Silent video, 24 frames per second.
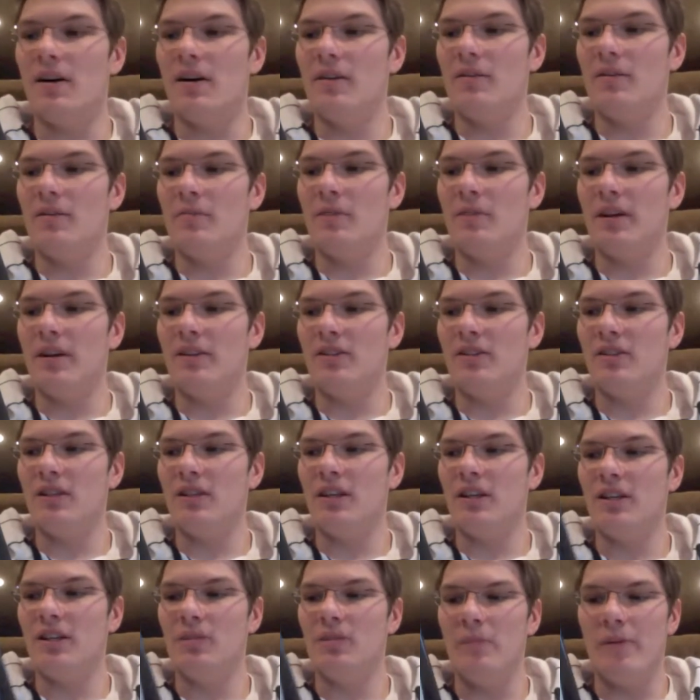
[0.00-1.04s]
because
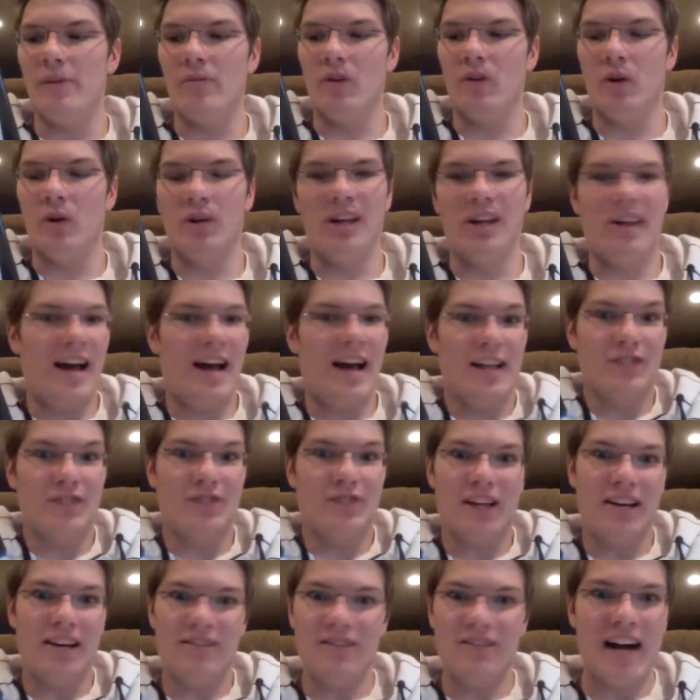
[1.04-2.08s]
his memory only lasts for
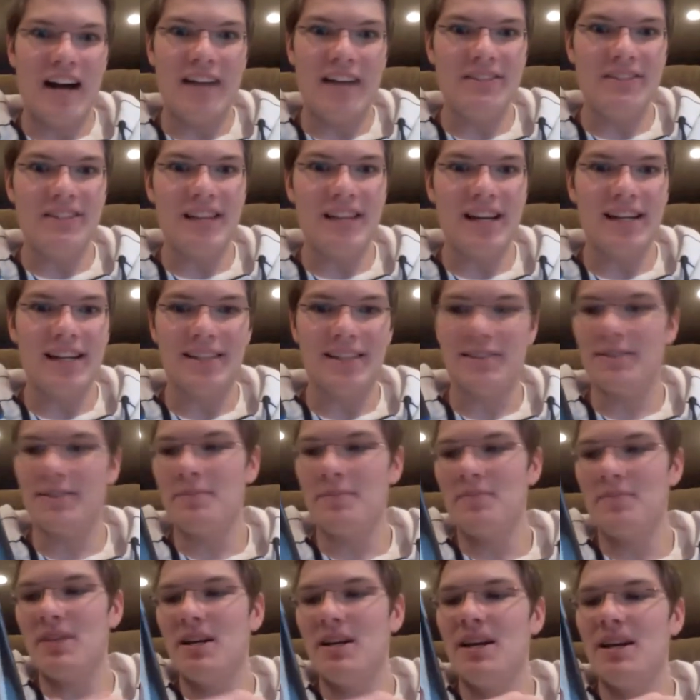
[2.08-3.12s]
like 5 seconds.
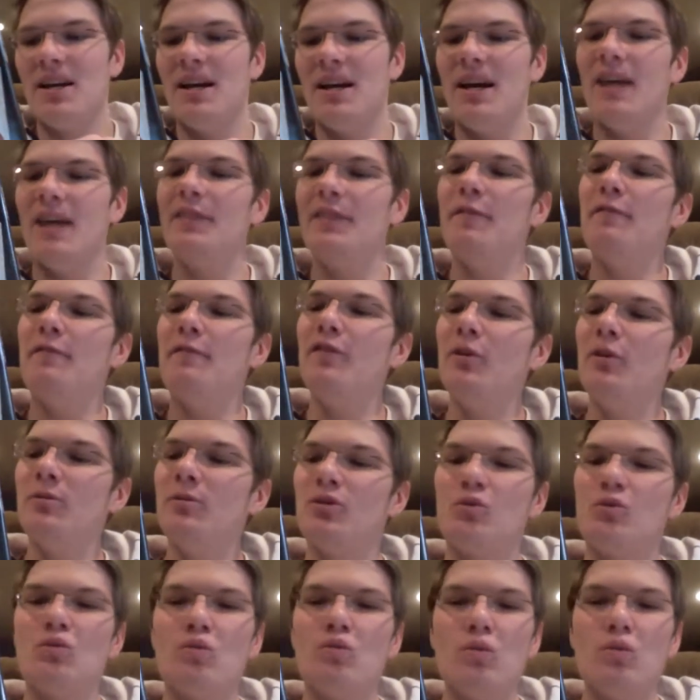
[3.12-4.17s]
And the film
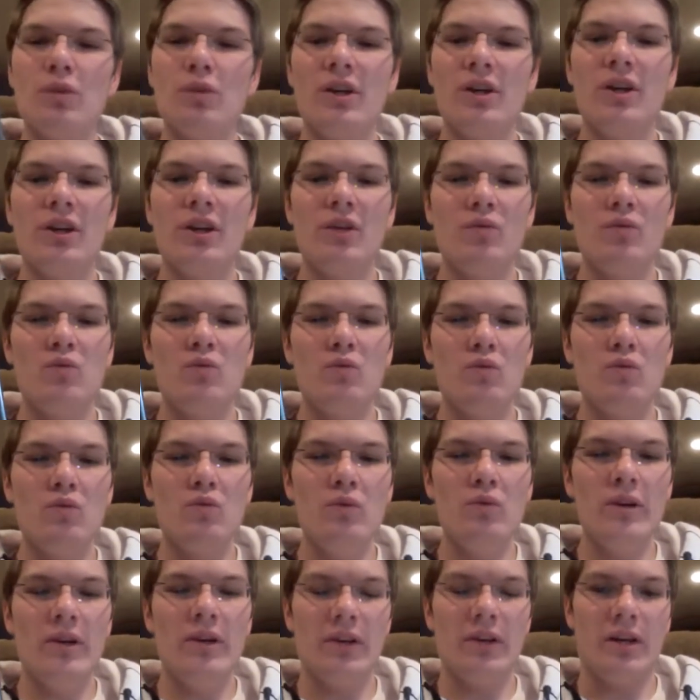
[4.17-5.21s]
is really,
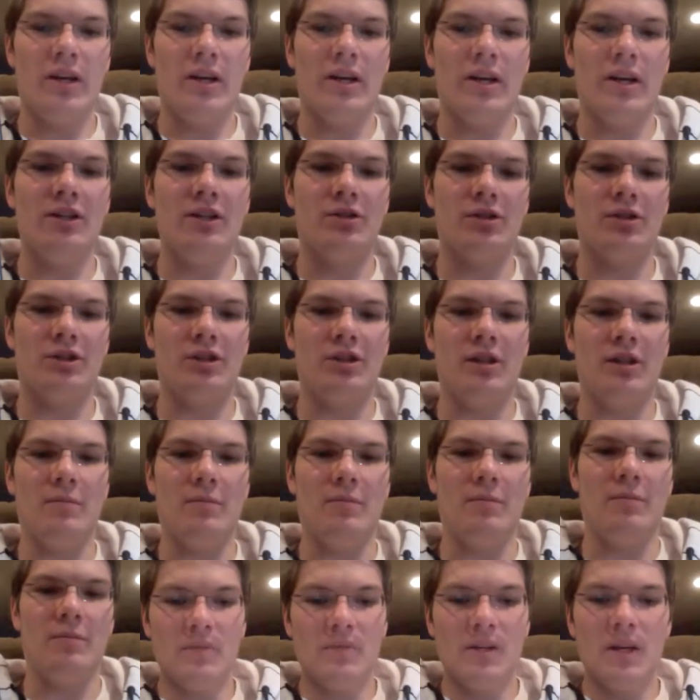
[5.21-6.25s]
really interesting
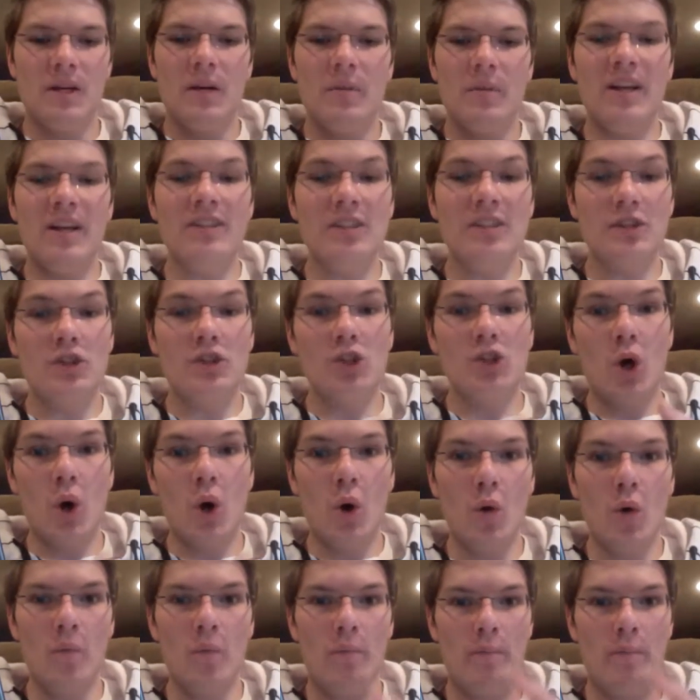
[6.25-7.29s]
because it's
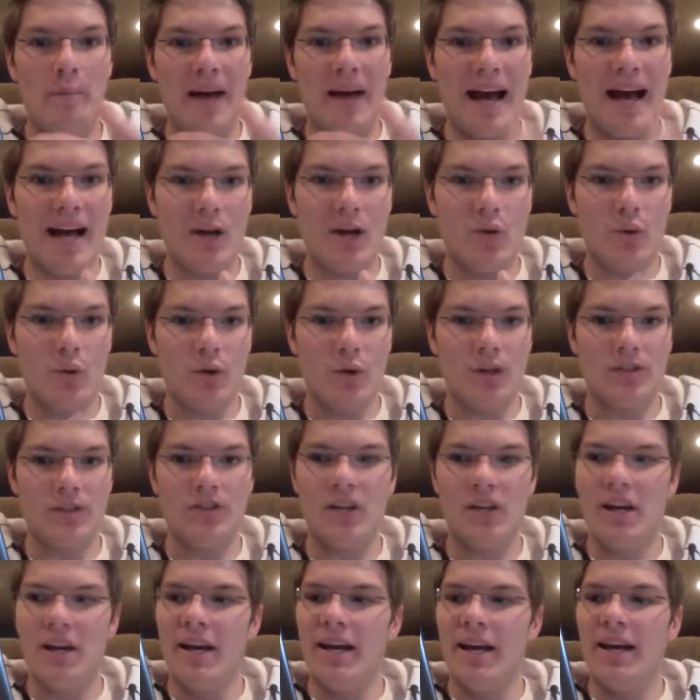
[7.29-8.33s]
told
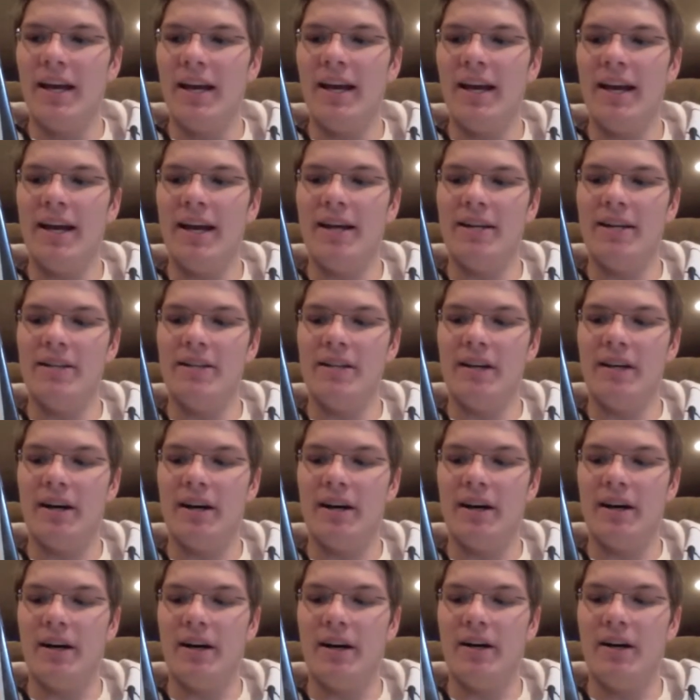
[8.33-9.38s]
backwards, and
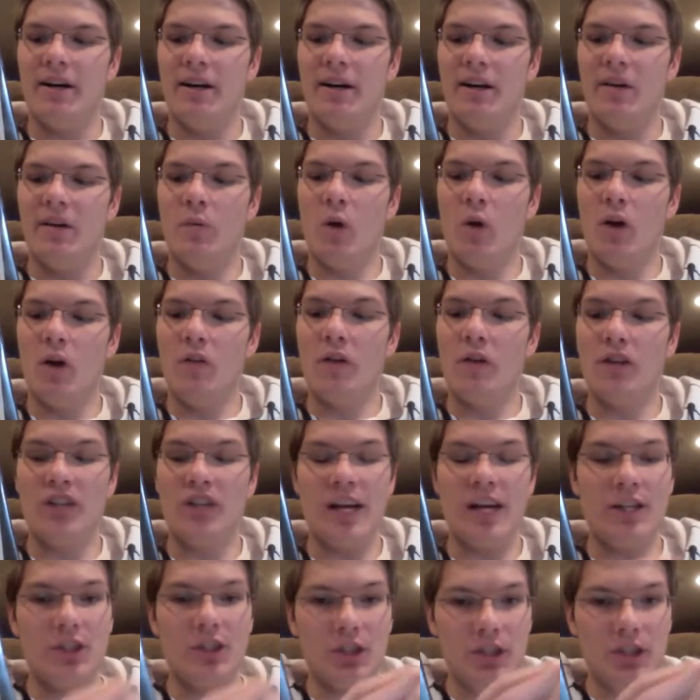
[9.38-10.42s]
there's
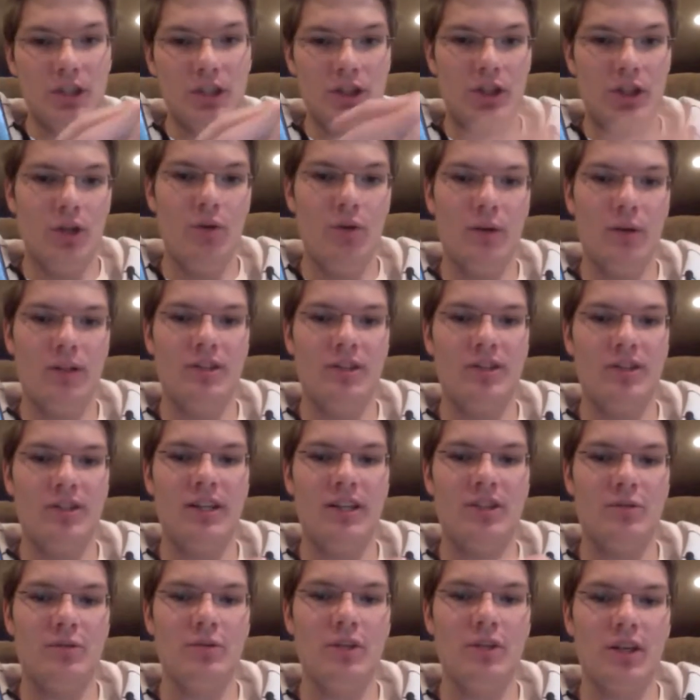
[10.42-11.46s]
actually
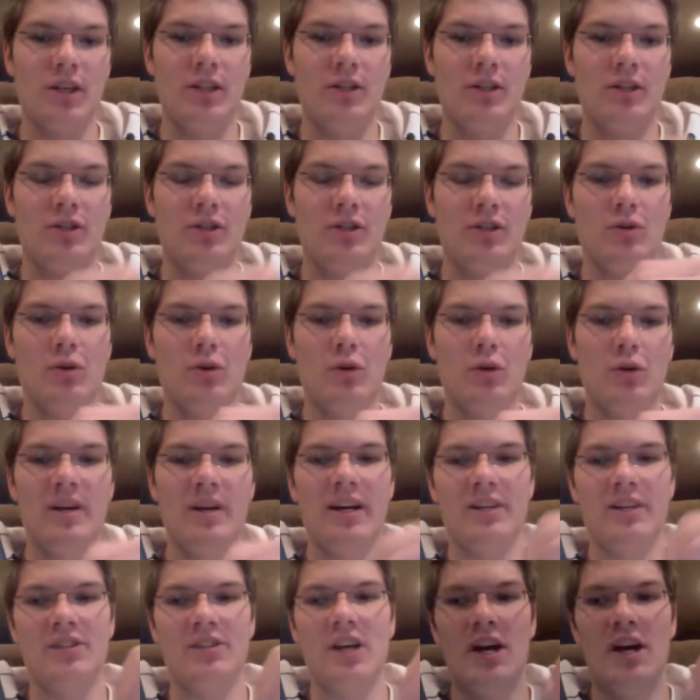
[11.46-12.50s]
it's cool
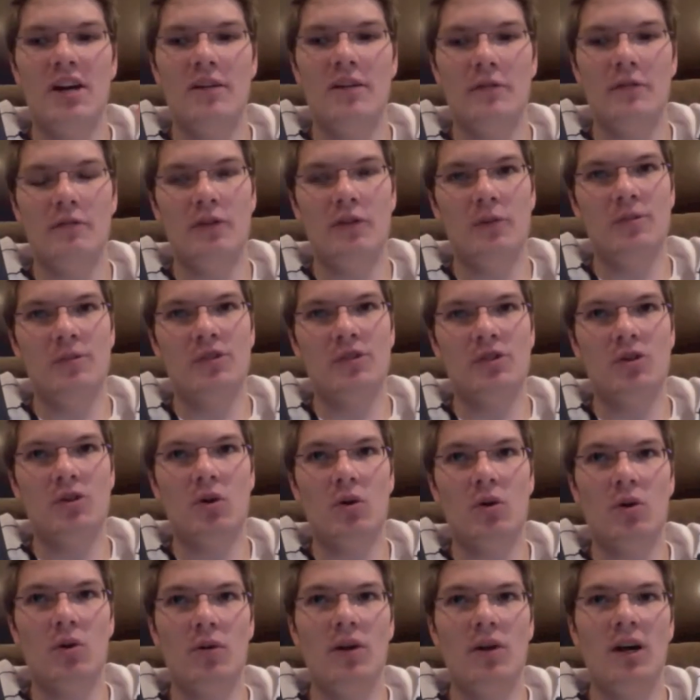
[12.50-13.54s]
because the film is
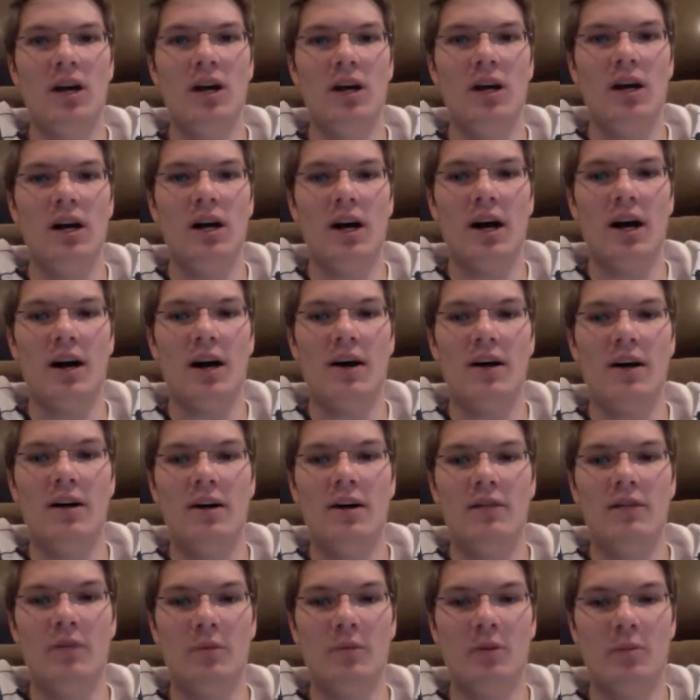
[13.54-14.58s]
told
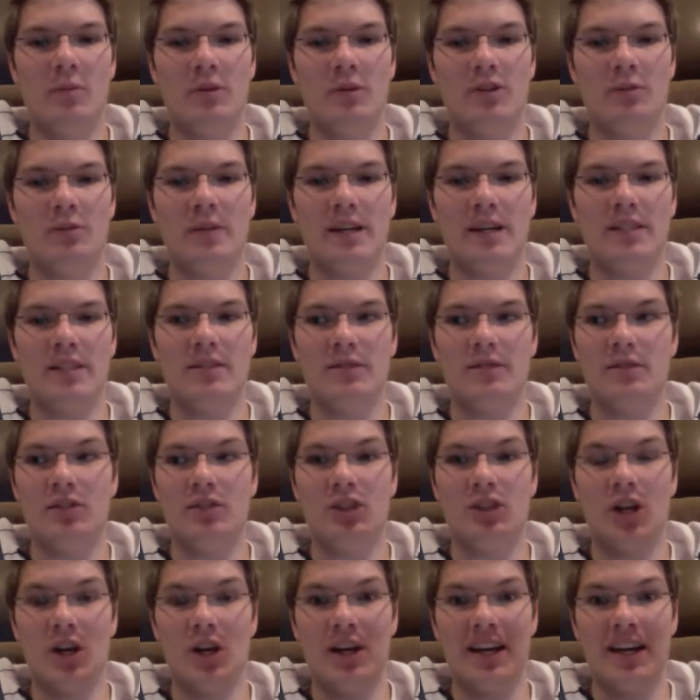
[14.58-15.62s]
from the perspective of
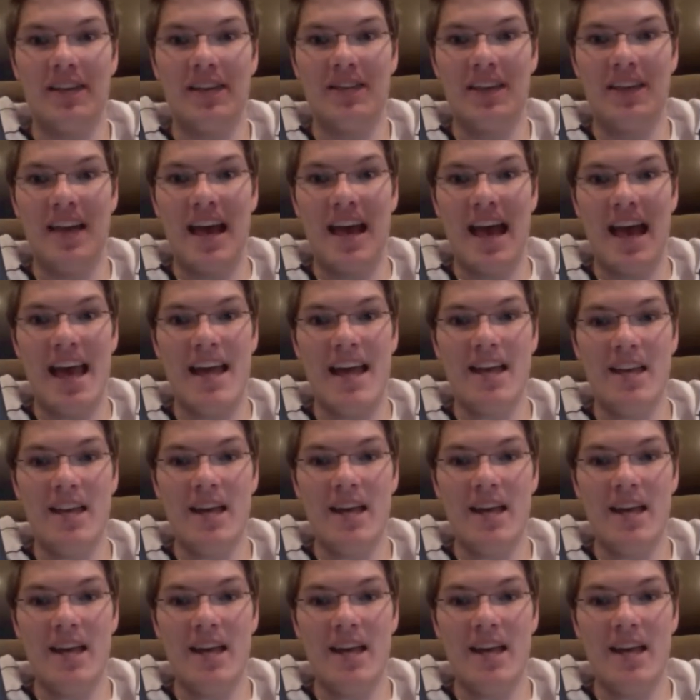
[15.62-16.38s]
starting at the end